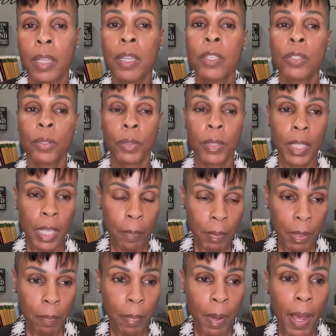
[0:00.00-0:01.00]
So keep
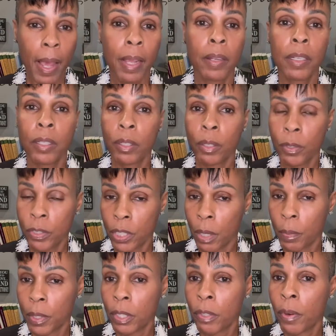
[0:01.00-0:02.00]
in mind, negotiating
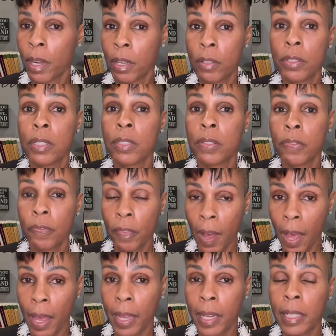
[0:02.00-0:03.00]
with the creditors is
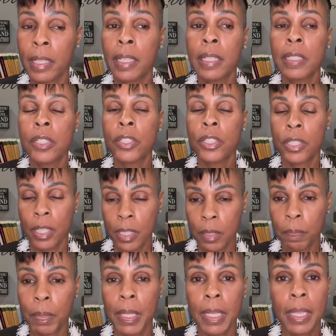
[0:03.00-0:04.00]
fine.
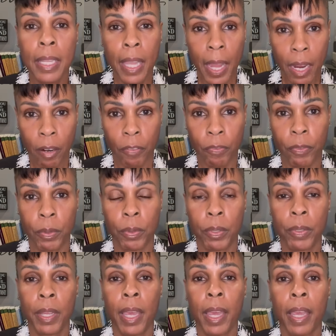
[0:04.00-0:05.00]
Just be careful,
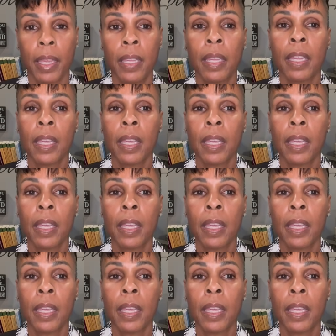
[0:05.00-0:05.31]
okay?